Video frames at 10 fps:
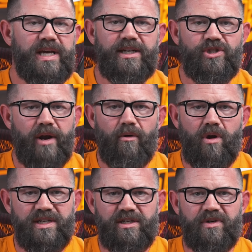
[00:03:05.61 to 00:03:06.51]
get a general
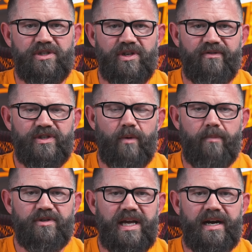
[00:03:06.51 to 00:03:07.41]
customer service
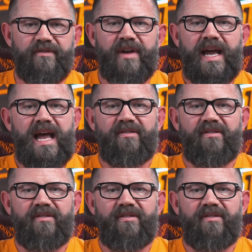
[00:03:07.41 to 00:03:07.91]
representative,